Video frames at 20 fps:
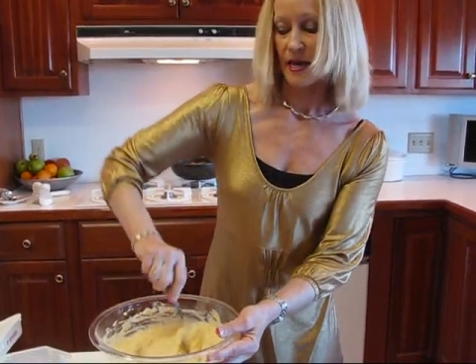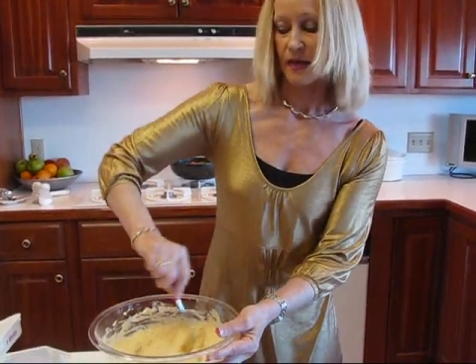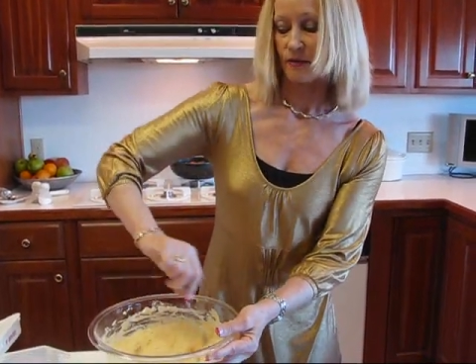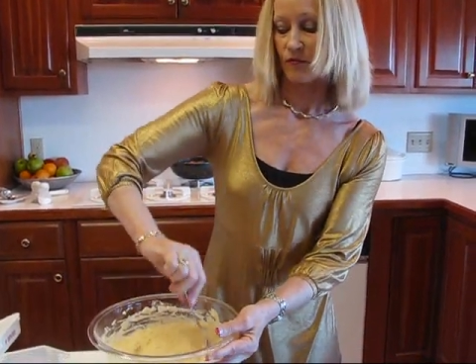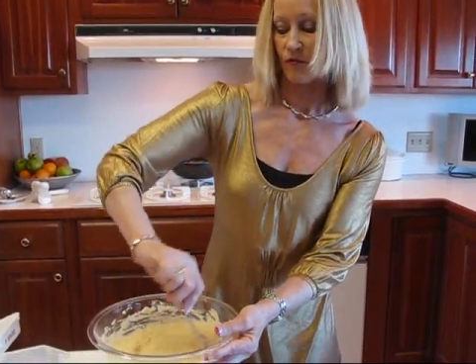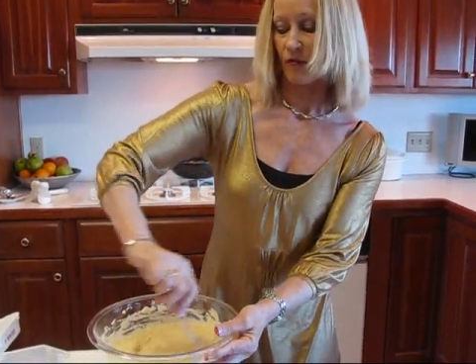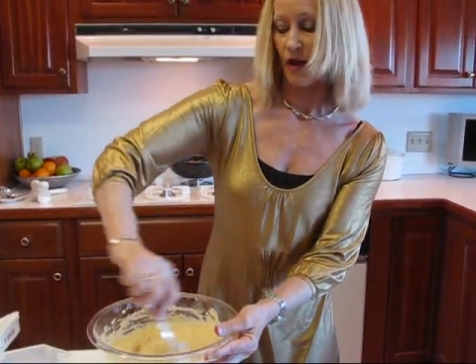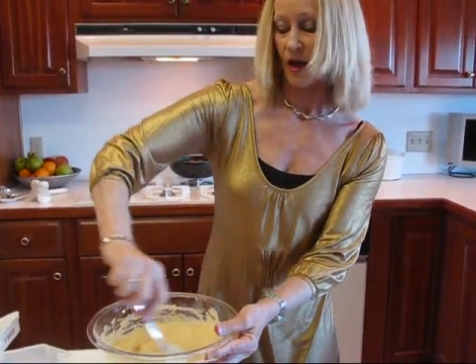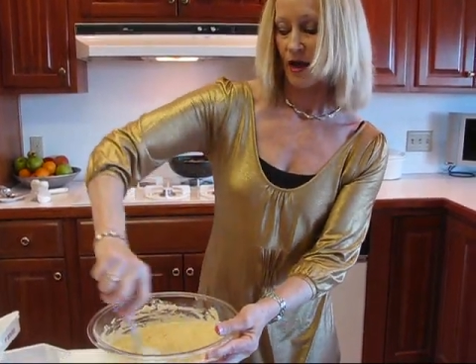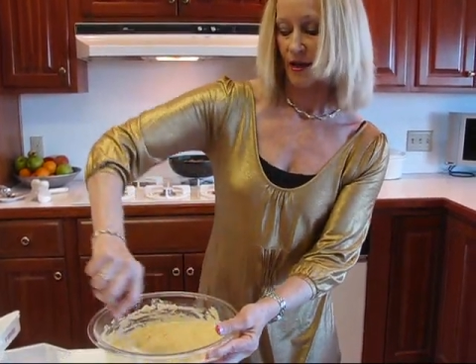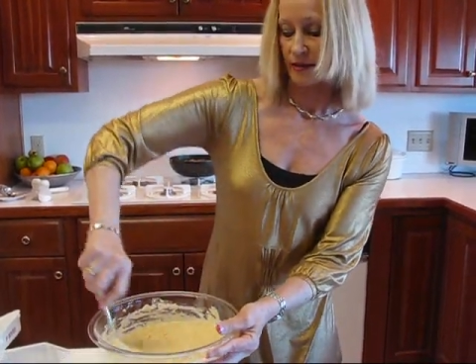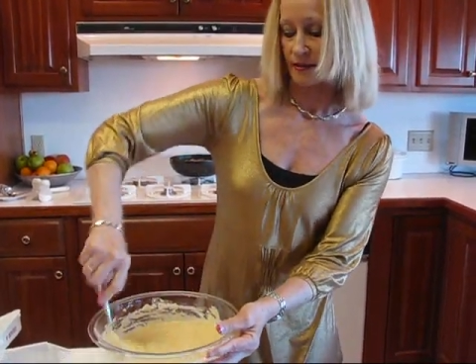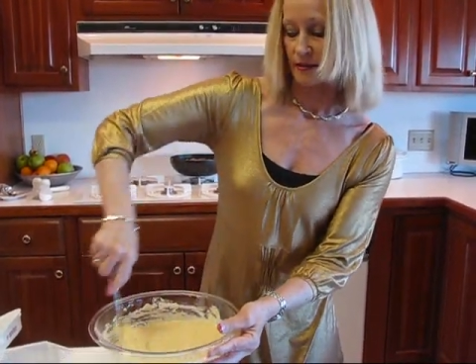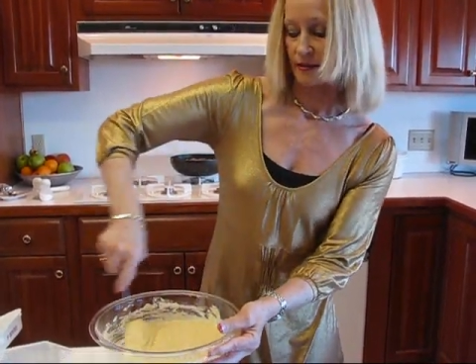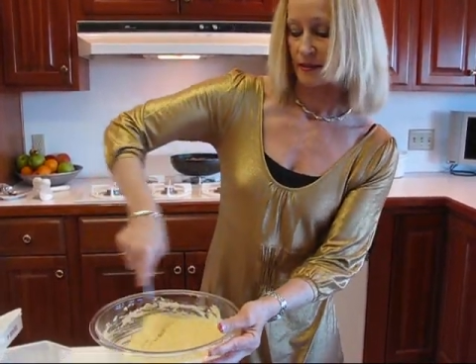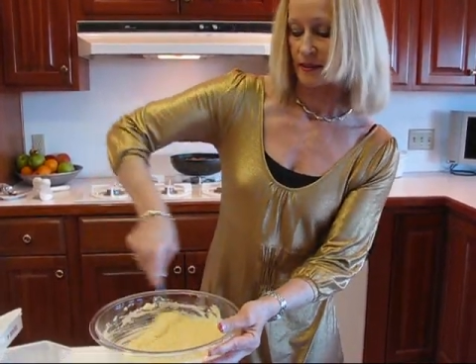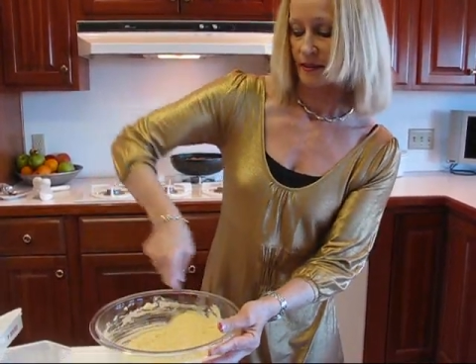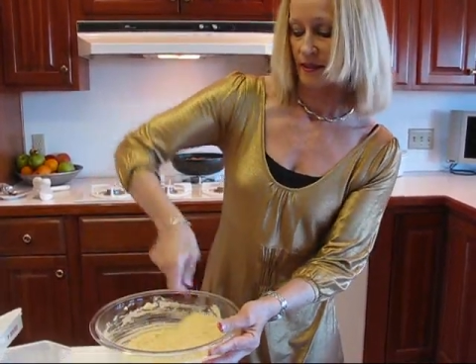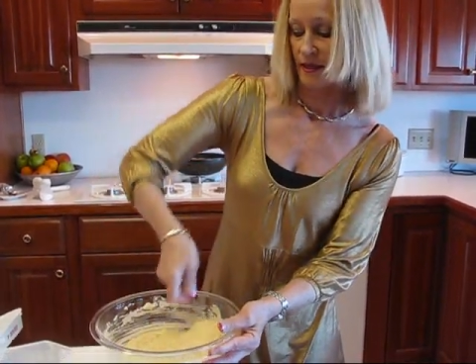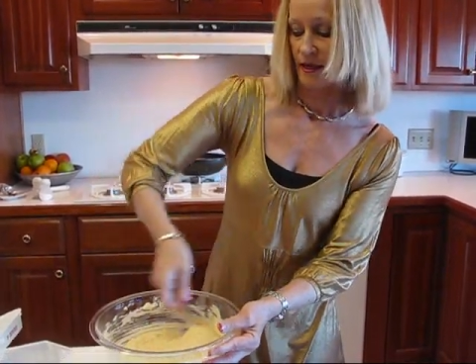and
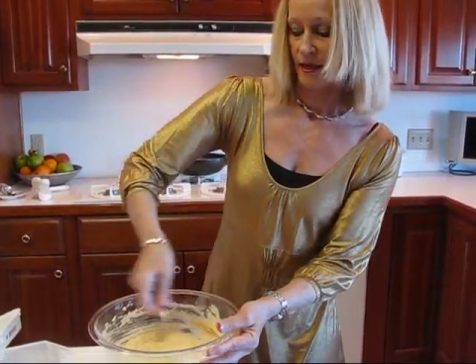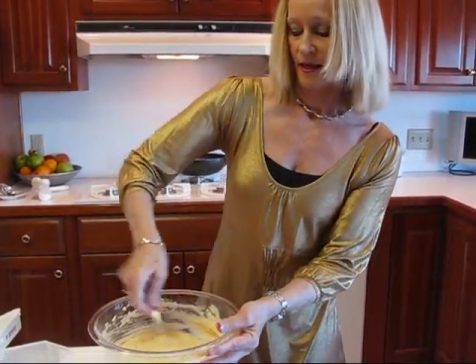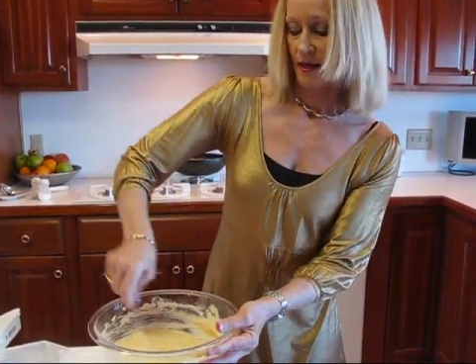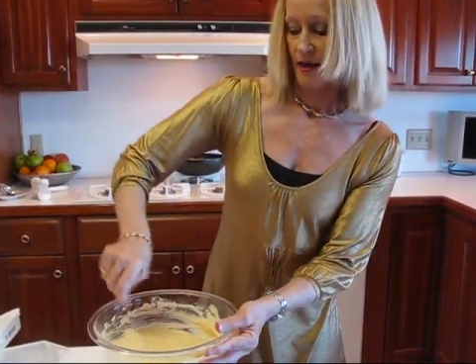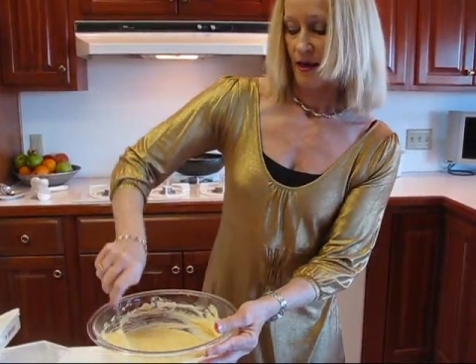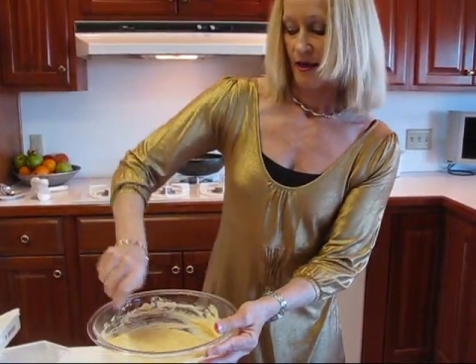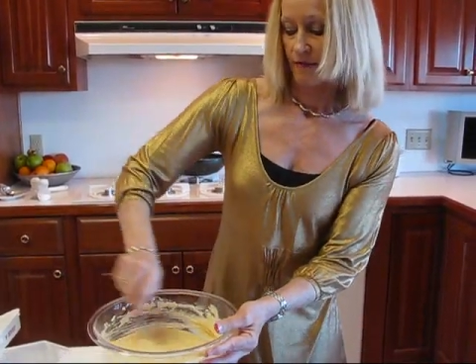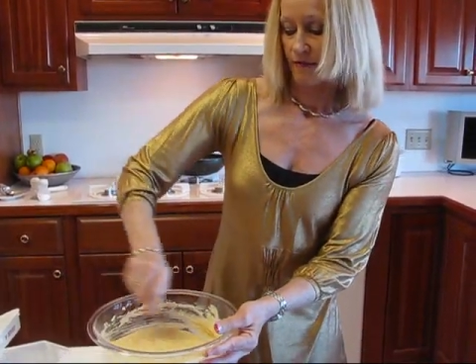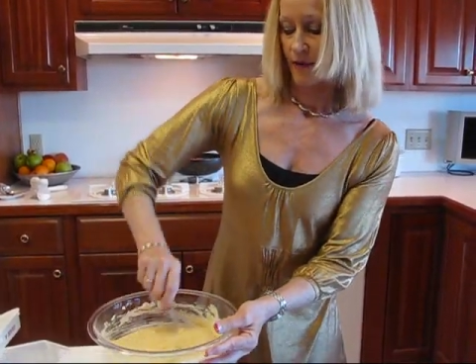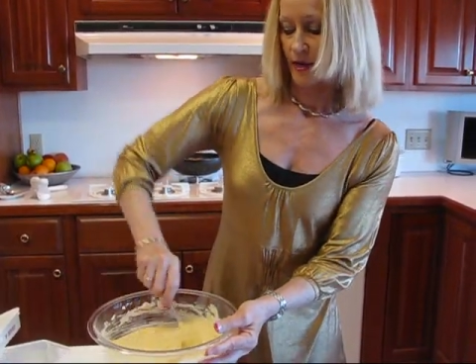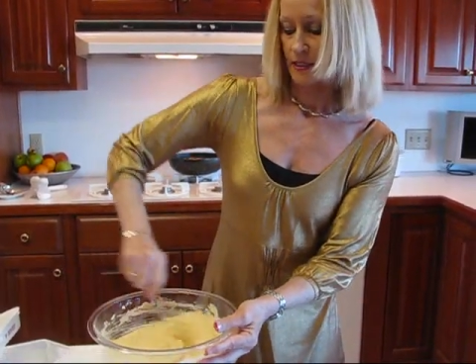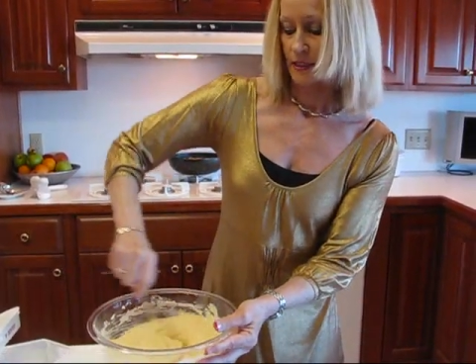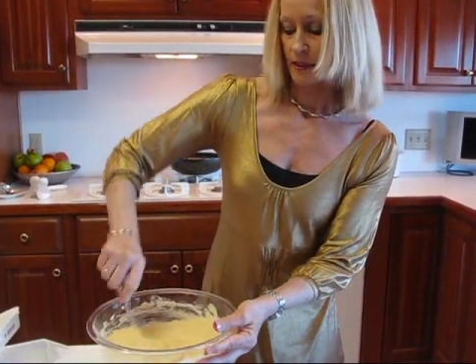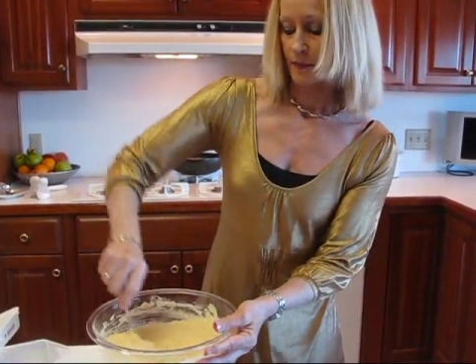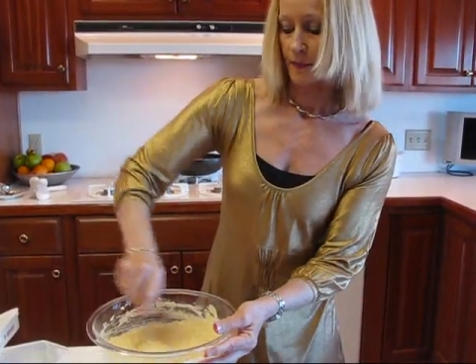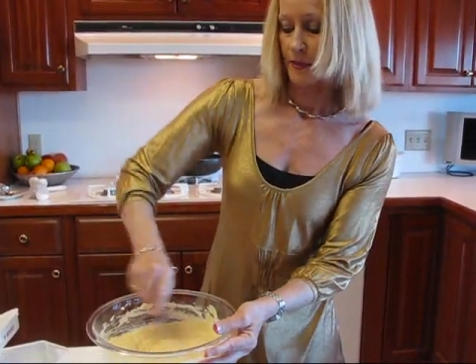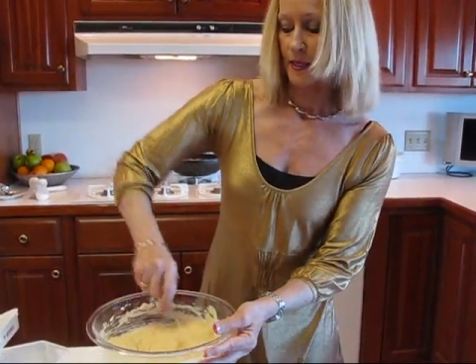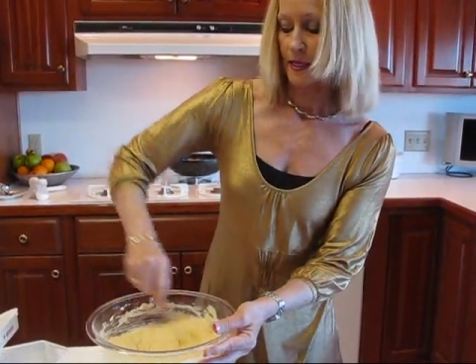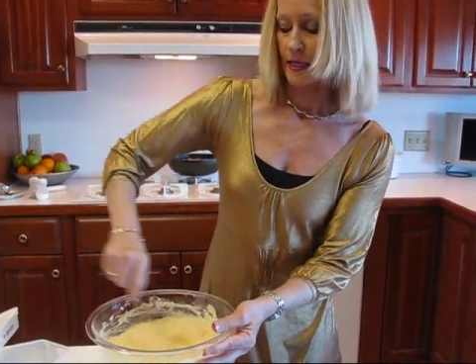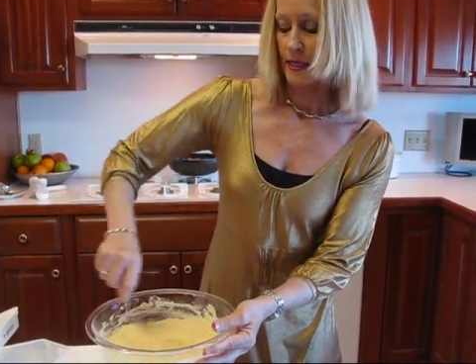rice
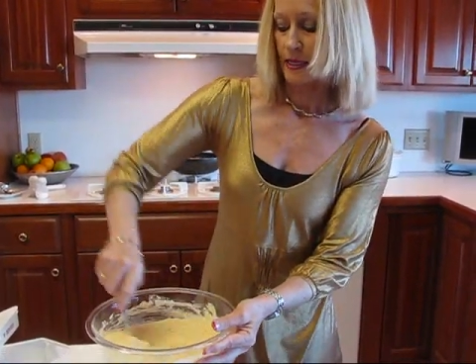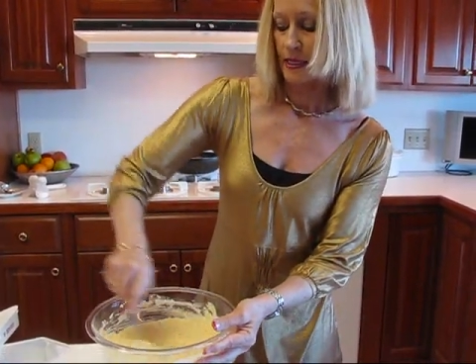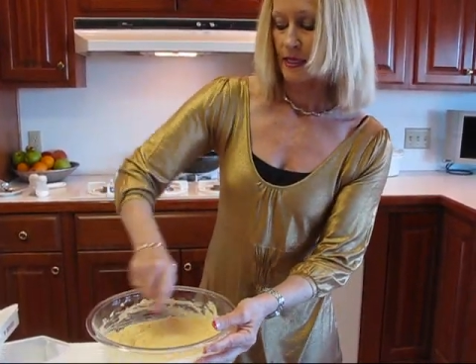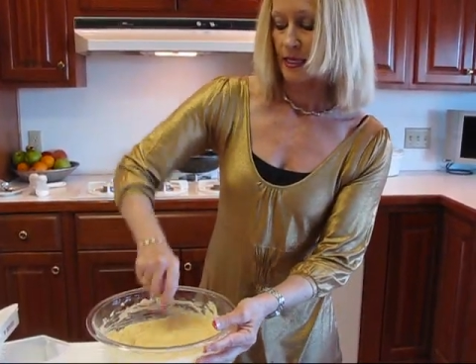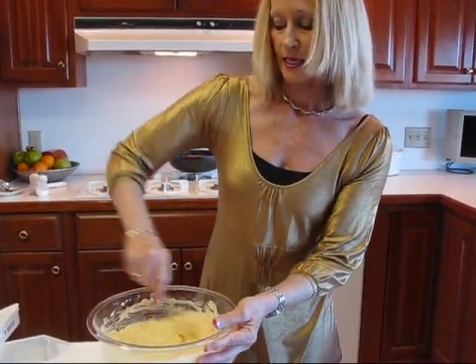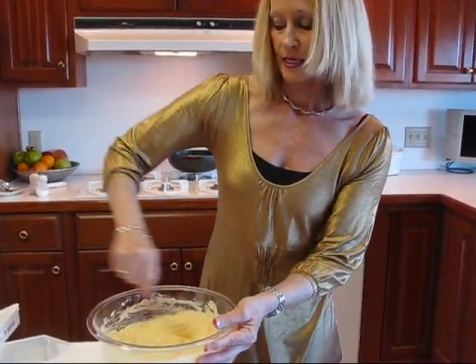recipe.